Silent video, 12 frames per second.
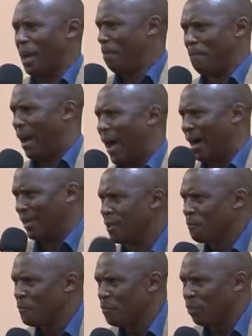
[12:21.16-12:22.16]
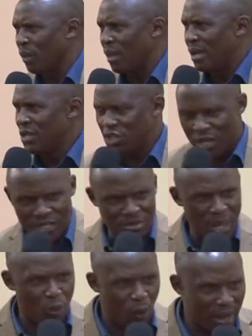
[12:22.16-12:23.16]
the man, she is
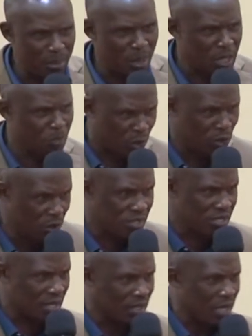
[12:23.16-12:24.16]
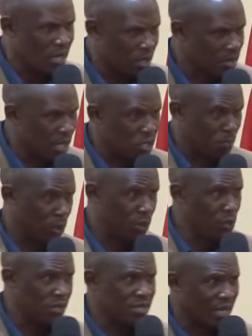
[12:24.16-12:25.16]
the one that producing that is
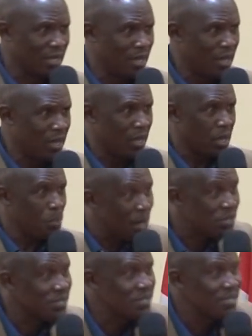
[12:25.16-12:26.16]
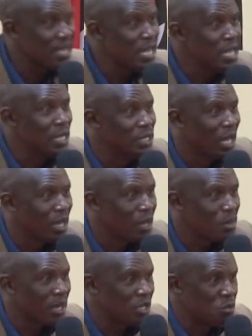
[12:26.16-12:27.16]
producing the seed
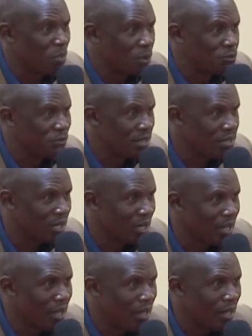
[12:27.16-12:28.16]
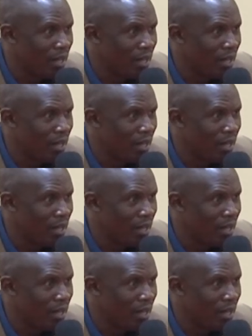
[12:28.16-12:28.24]
that is prophetic.